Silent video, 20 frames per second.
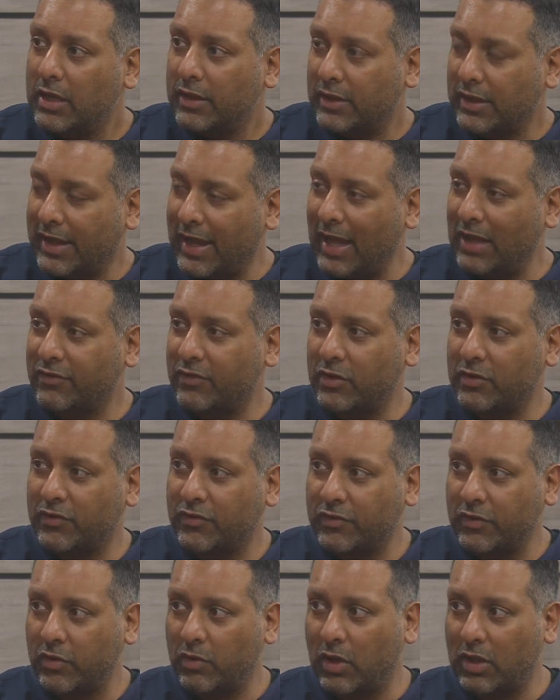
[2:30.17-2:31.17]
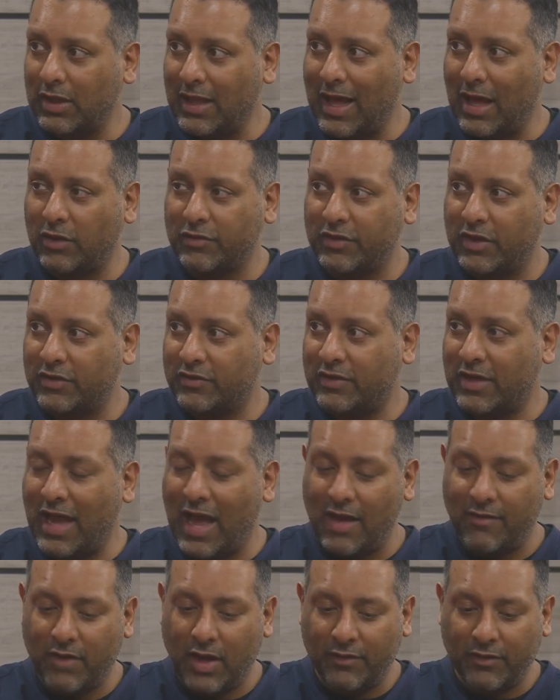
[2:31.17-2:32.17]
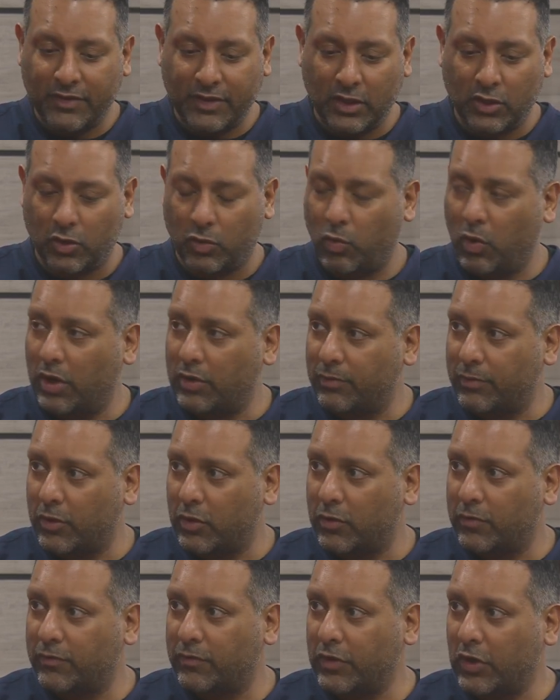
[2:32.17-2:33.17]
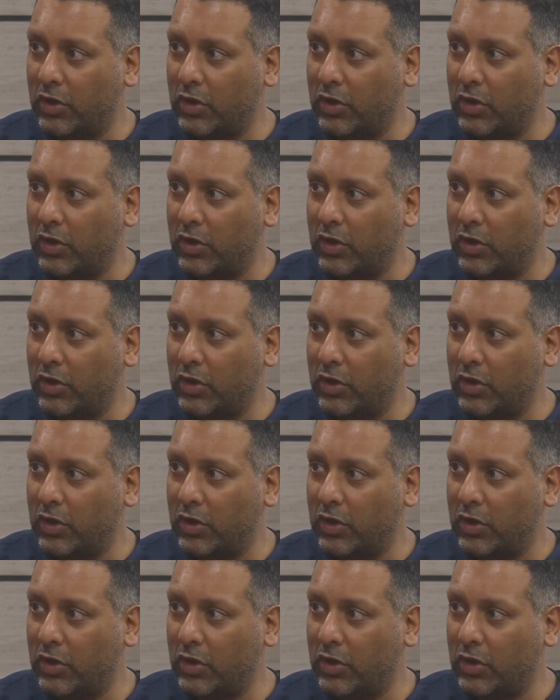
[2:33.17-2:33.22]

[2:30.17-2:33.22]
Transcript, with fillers: The Cancer Institute allows us to have everything under one roof.